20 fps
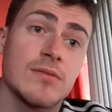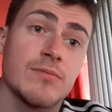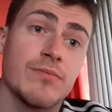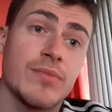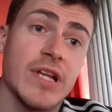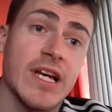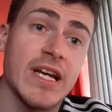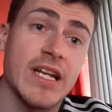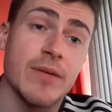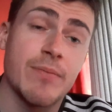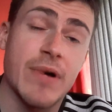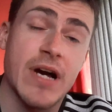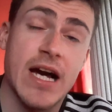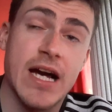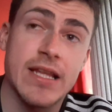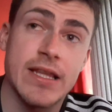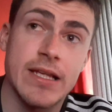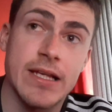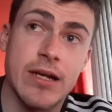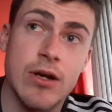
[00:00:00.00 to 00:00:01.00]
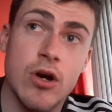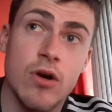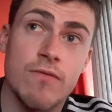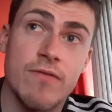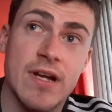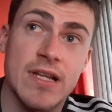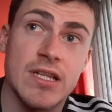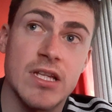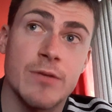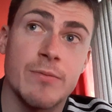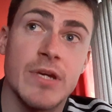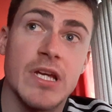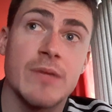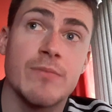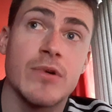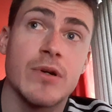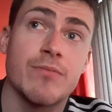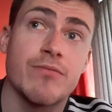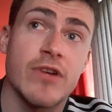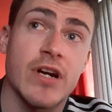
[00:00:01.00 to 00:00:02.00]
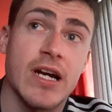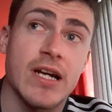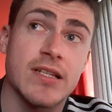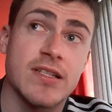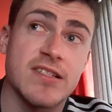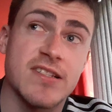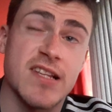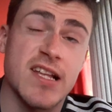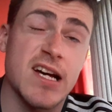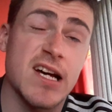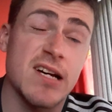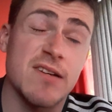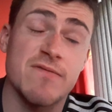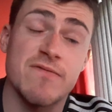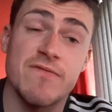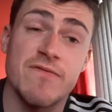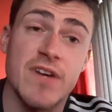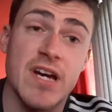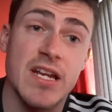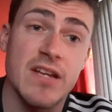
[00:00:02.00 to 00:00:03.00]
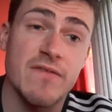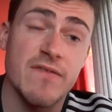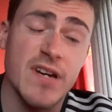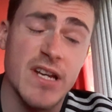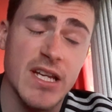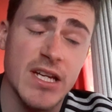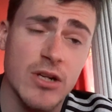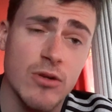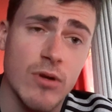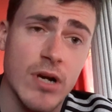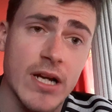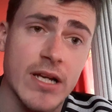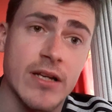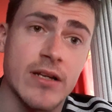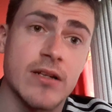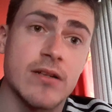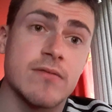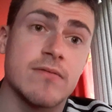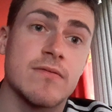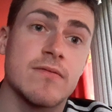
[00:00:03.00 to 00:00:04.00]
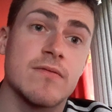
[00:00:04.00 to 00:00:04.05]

Played a part in the goal, Van der Beek, but prior to that, very, very quiet.